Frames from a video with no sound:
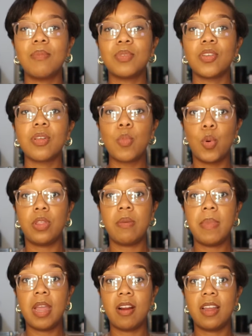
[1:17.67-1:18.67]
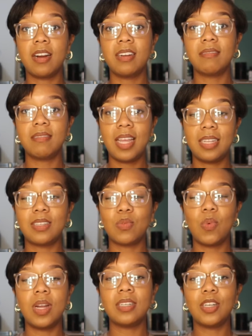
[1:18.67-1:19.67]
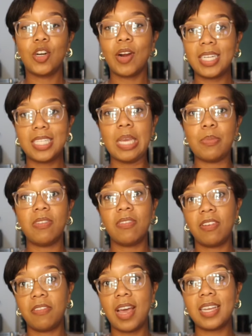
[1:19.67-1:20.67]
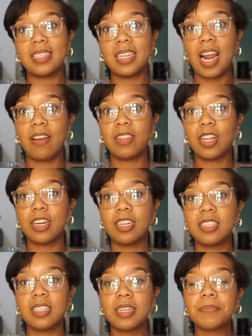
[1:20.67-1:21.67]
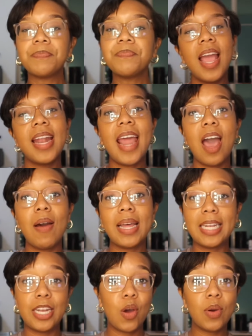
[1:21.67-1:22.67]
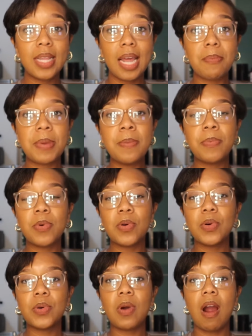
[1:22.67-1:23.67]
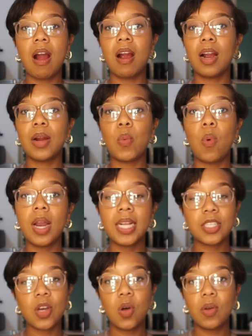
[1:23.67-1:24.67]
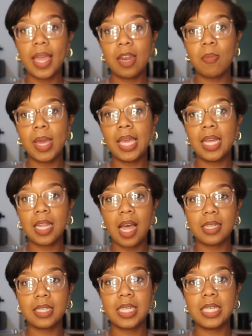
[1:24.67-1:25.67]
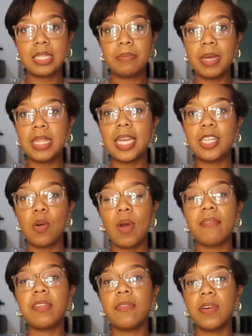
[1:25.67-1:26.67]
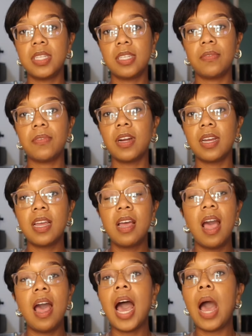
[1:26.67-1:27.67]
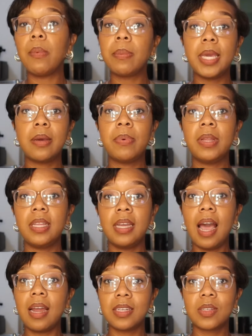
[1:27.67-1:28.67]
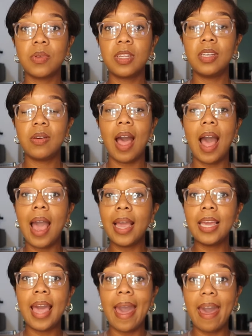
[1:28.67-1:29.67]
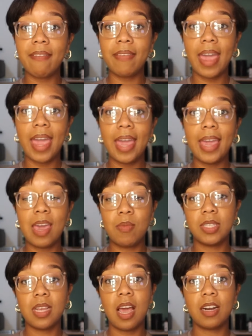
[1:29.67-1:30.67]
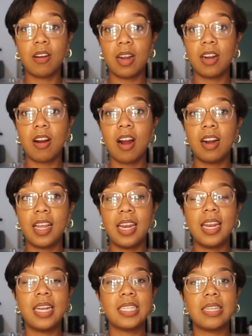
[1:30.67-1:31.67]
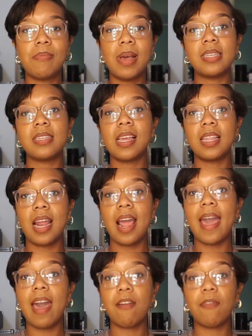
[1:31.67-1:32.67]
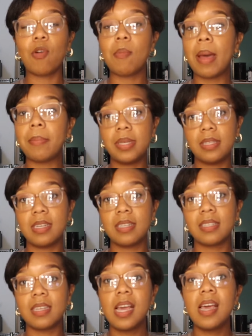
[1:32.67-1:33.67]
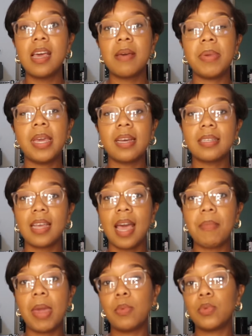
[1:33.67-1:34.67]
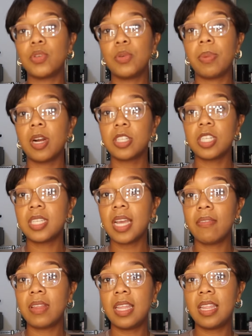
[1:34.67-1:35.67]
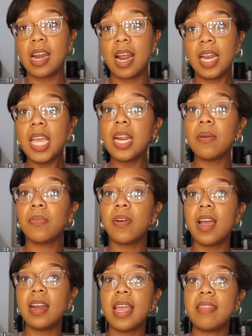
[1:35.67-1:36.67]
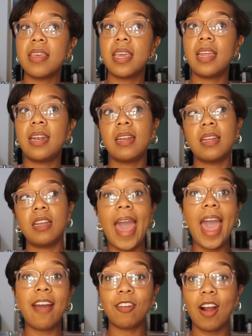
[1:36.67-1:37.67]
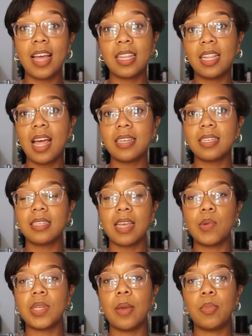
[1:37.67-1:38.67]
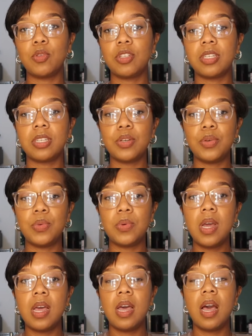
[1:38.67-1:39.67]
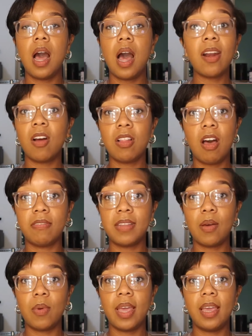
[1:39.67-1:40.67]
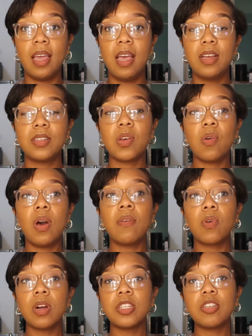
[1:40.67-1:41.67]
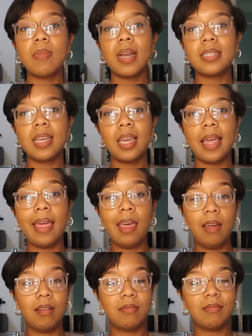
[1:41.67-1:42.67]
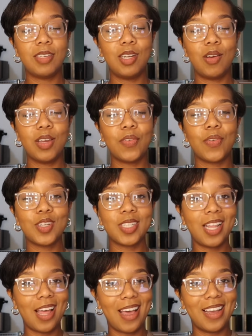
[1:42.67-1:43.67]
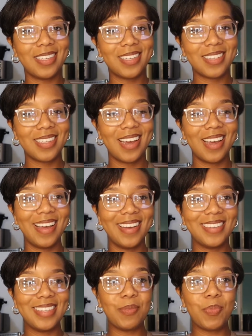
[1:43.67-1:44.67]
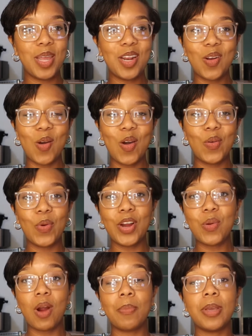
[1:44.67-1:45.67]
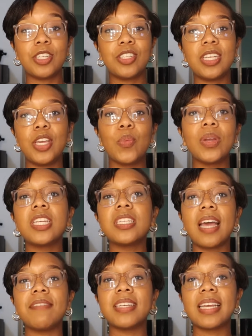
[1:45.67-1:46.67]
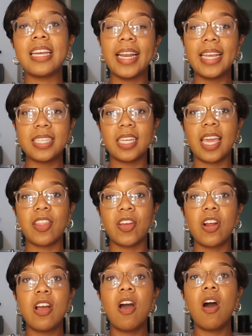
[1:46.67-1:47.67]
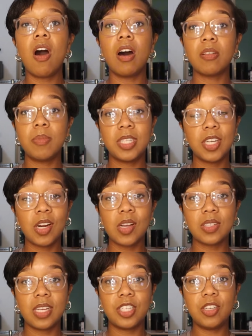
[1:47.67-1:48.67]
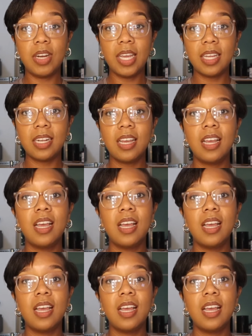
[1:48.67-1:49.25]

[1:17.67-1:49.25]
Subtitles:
So the more the merrier. That's one great tip of advice that I've learned. Now, I know a lot of people are wanting to hold candle making classes, but they don't have the funds up front. I'm gonna be completely honest with you. I have a Amazon credit card, and it is the best thing that I have for my business because I'm able to purchase everything that I need up front, and then after I had the classes, I was able just to pay it all off that way. So of course you might take a L, your first class, depending on where you are, because you really just have to get together all the materials that you need.